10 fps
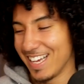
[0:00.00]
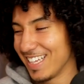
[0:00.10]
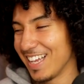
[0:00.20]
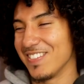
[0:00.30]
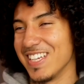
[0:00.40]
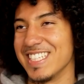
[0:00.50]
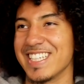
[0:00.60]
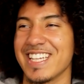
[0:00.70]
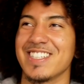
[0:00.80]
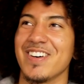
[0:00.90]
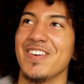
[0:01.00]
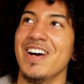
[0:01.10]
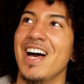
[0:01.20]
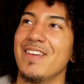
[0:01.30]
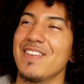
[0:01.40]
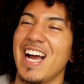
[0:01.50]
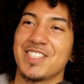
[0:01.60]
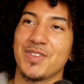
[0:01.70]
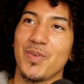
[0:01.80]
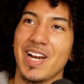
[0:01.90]
Amazing. So let me ask
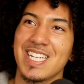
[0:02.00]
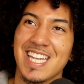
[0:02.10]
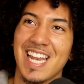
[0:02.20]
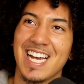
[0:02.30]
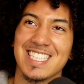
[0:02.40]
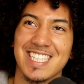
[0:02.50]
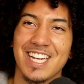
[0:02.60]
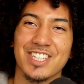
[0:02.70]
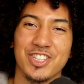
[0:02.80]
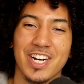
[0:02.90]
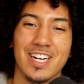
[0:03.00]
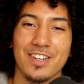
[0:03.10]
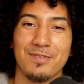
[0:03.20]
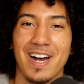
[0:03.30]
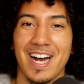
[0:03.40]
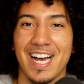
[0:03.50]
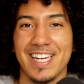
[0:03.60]
you, what is the legacy that you're trying to leave behind?